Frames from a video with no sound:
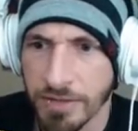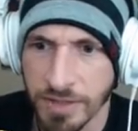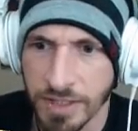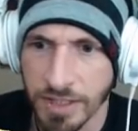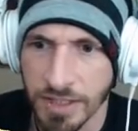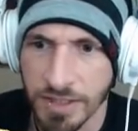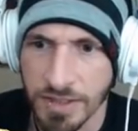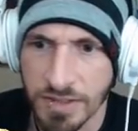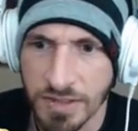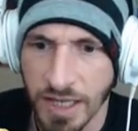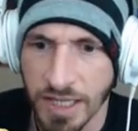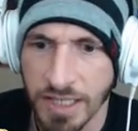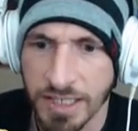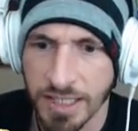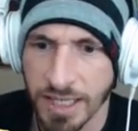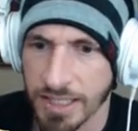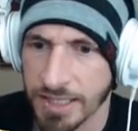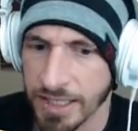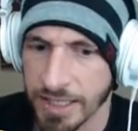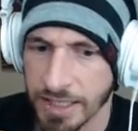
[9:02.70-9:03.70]
these and
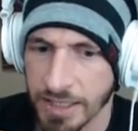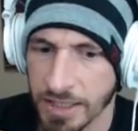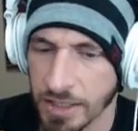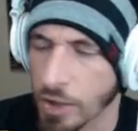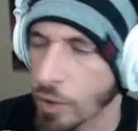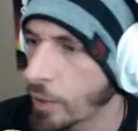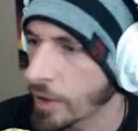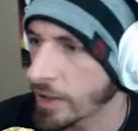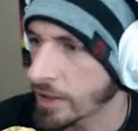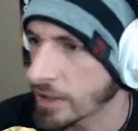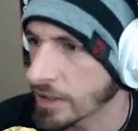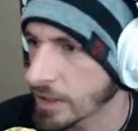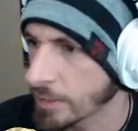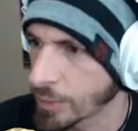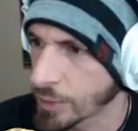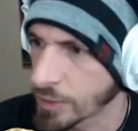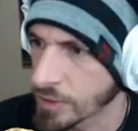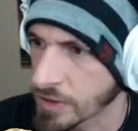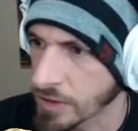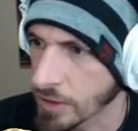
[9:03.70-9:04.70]
get like a quick little
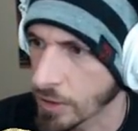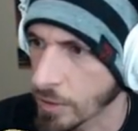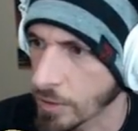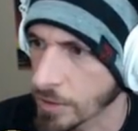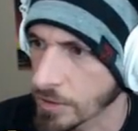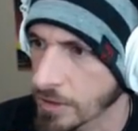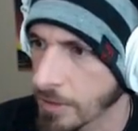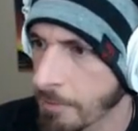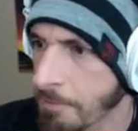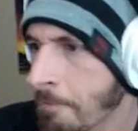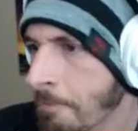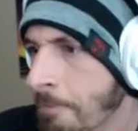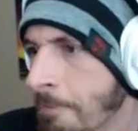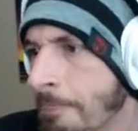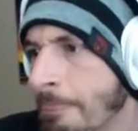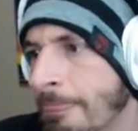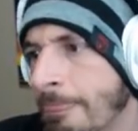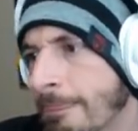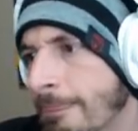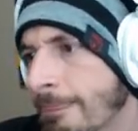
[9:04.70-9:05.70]
boost of gold.
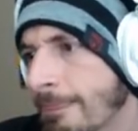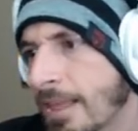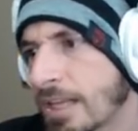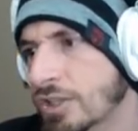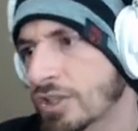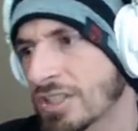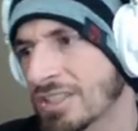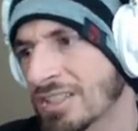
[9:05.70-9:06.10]
That's just